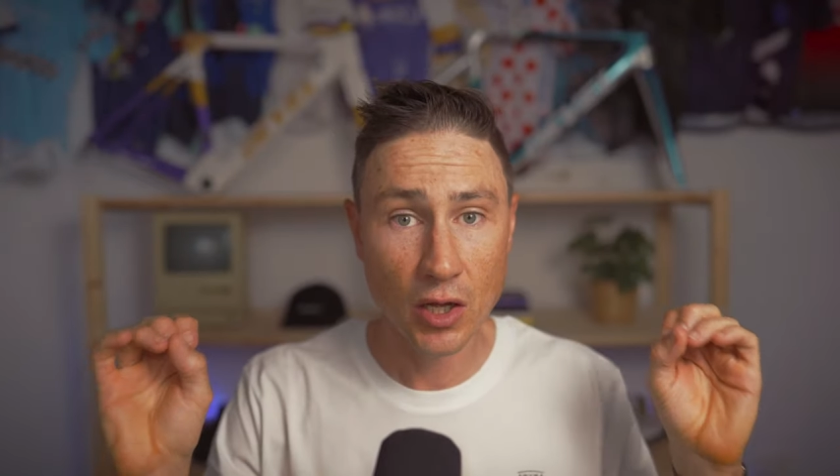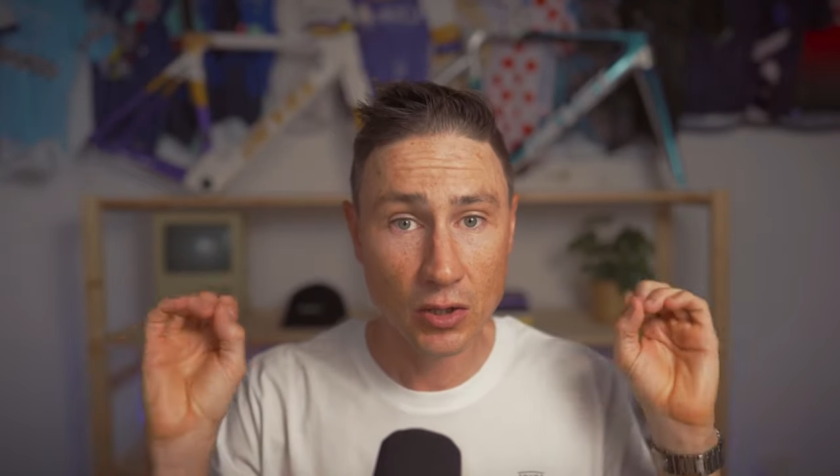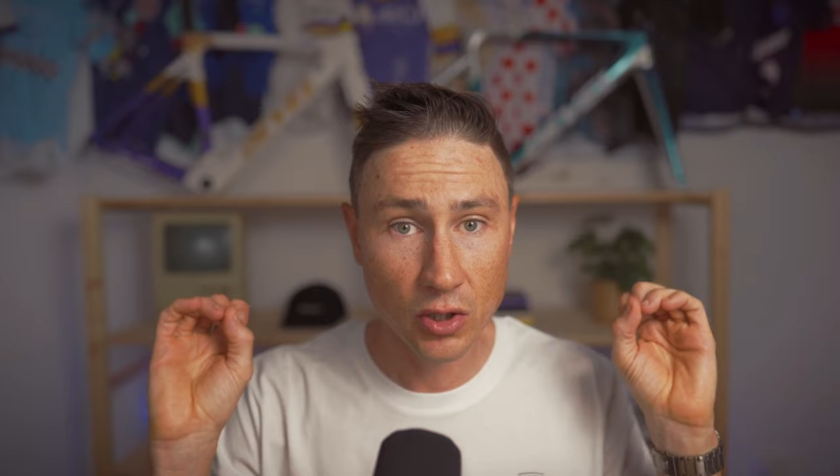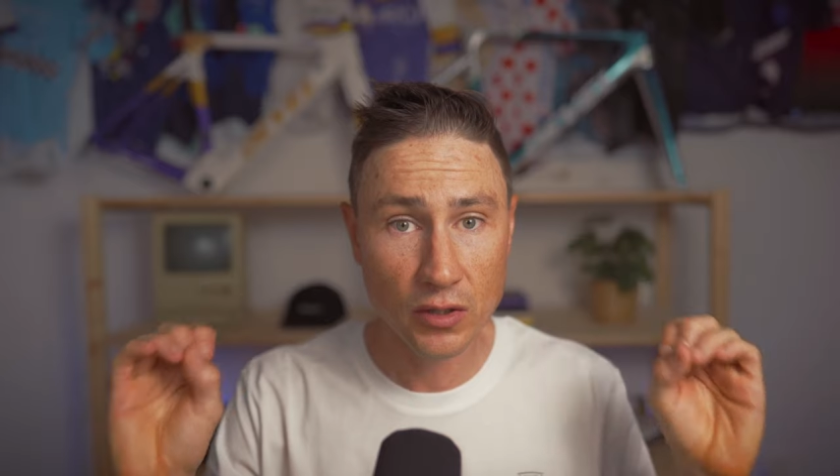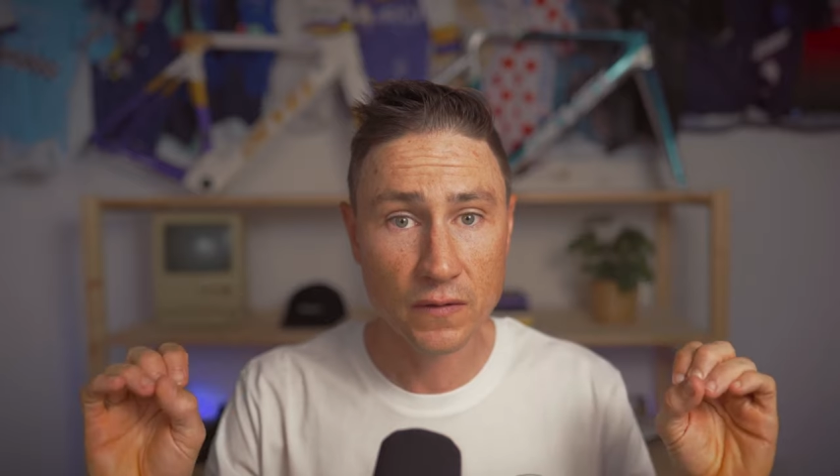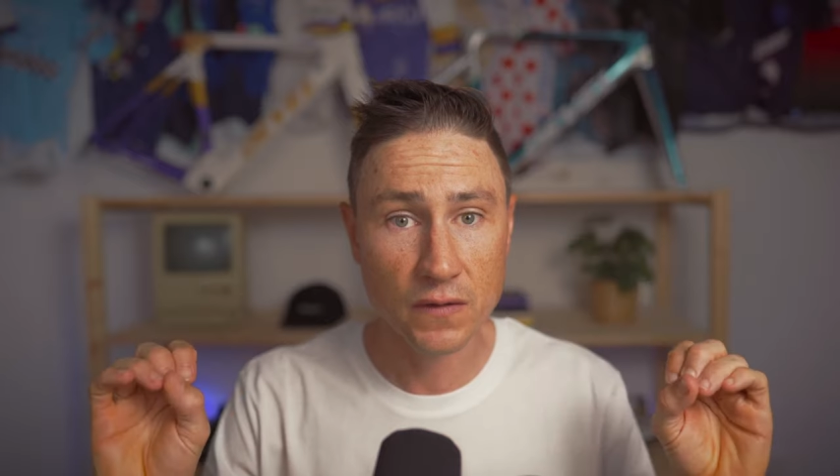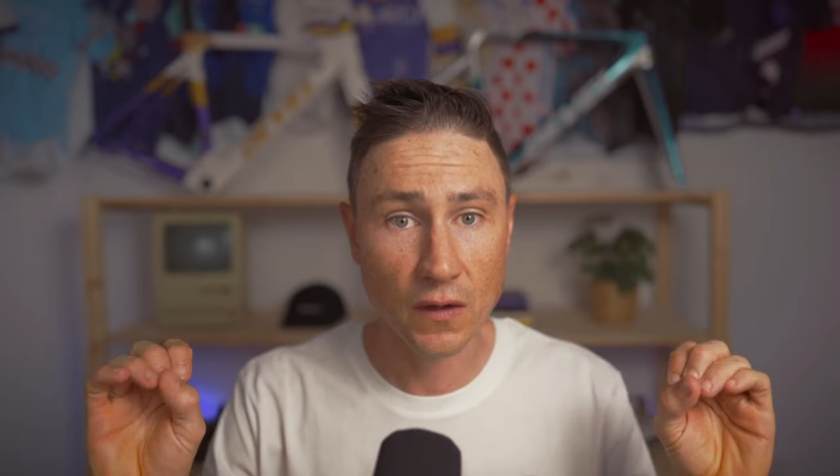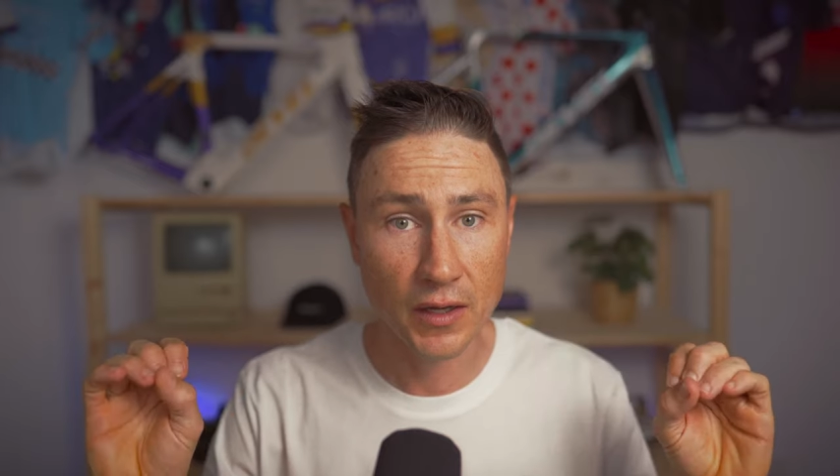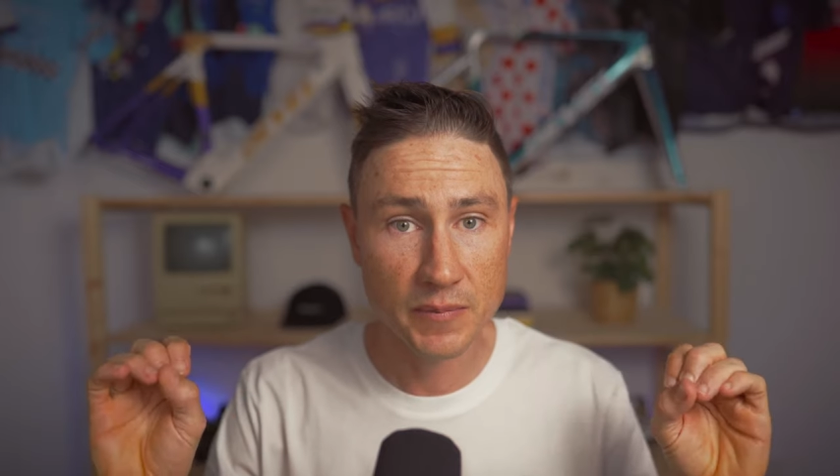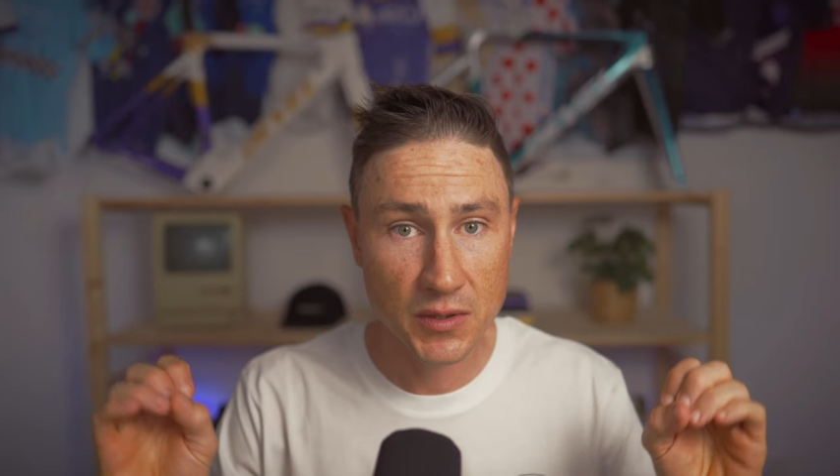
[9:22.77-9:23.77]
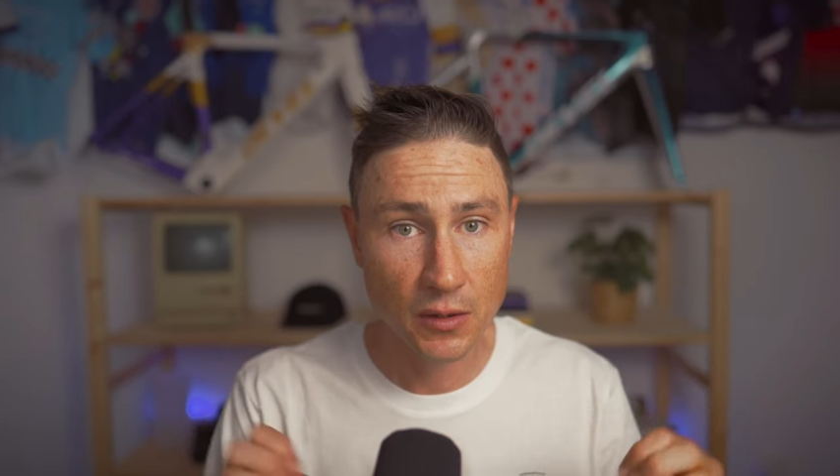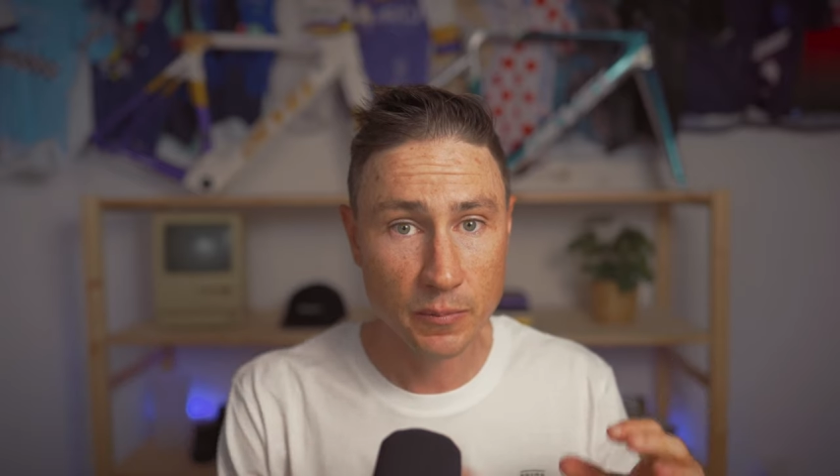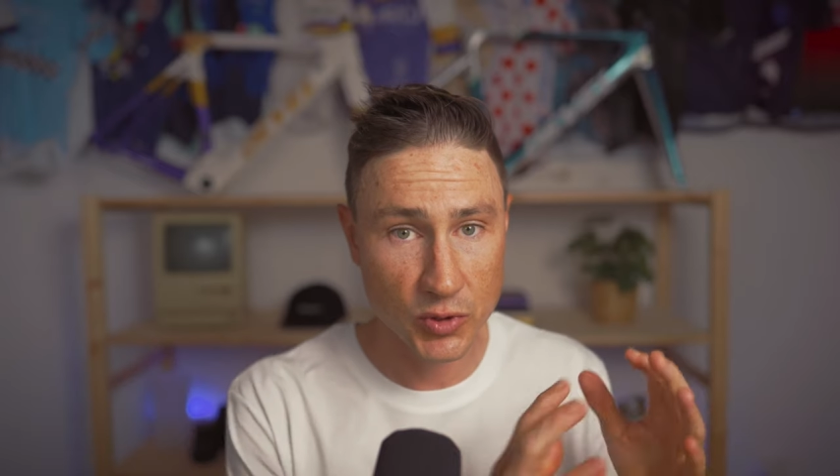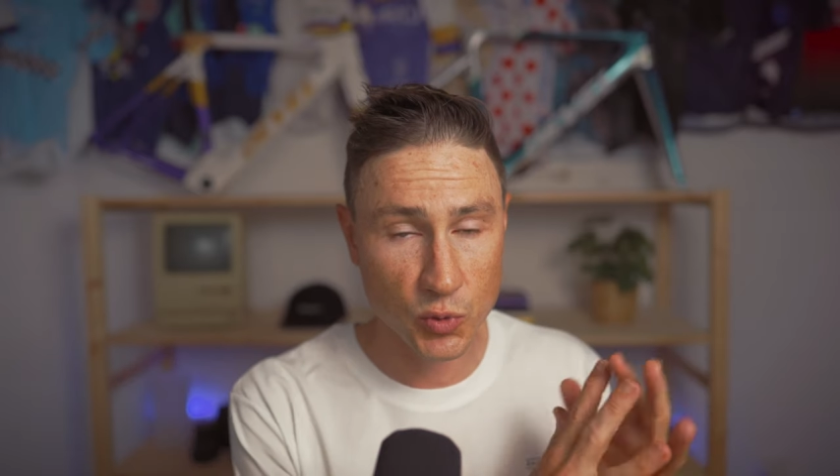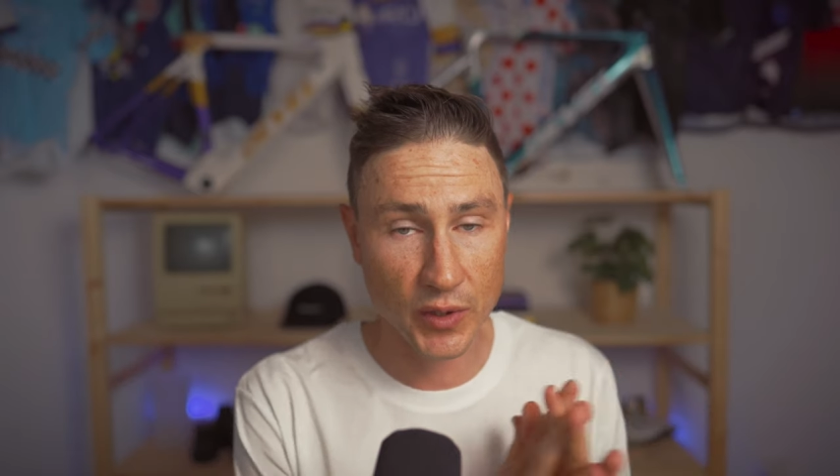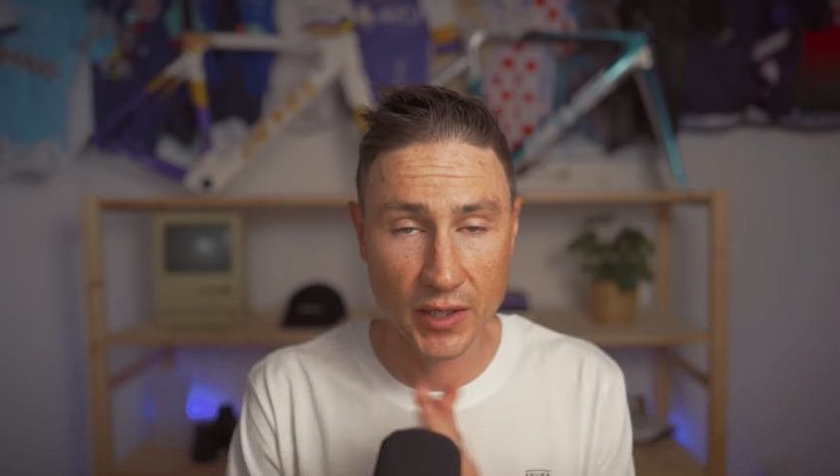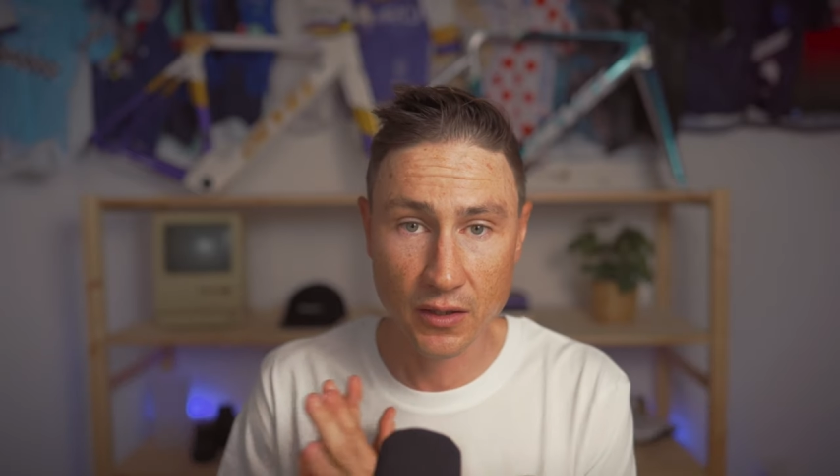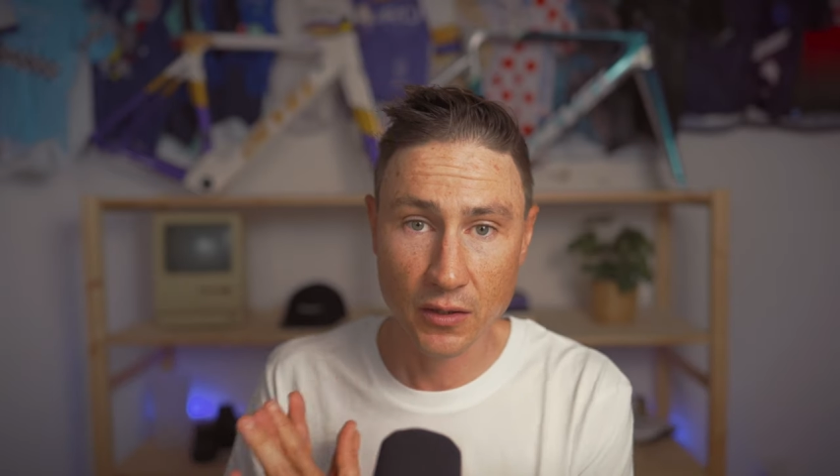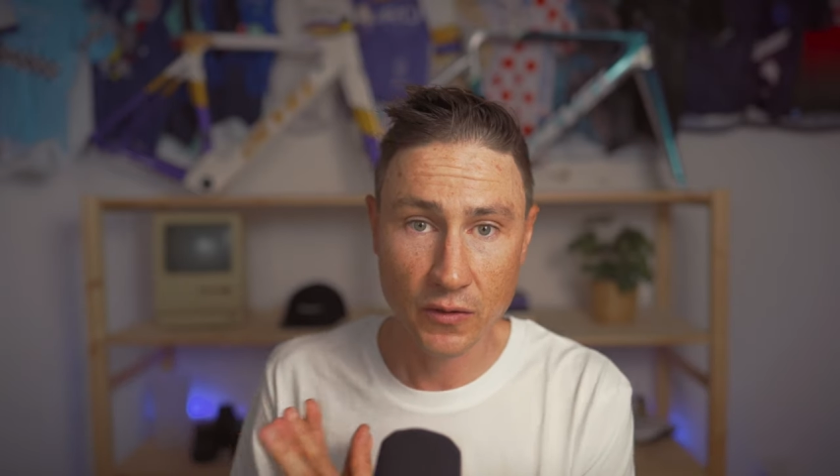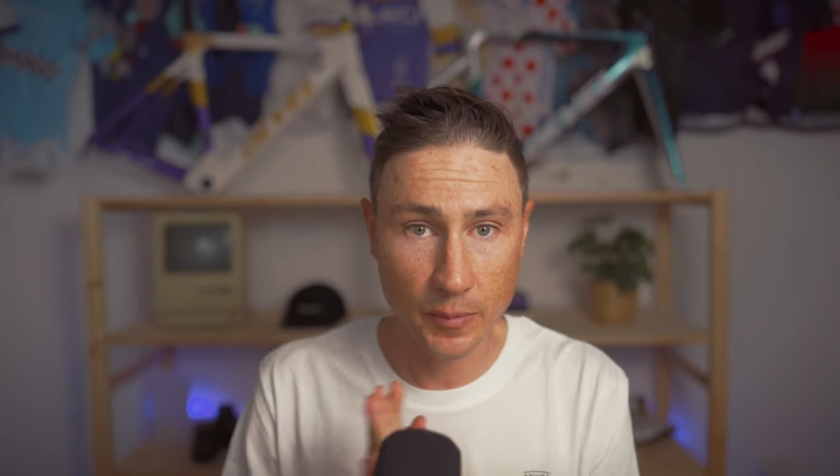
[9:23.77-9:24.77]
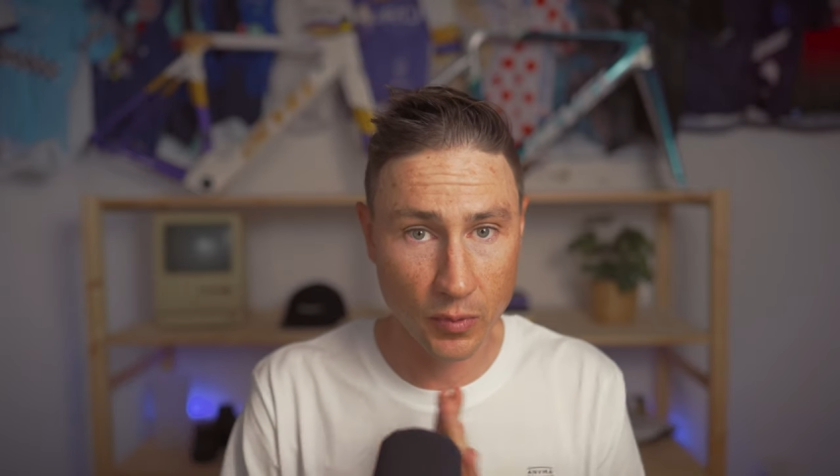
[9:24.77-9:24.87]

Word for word: a lot of the times between the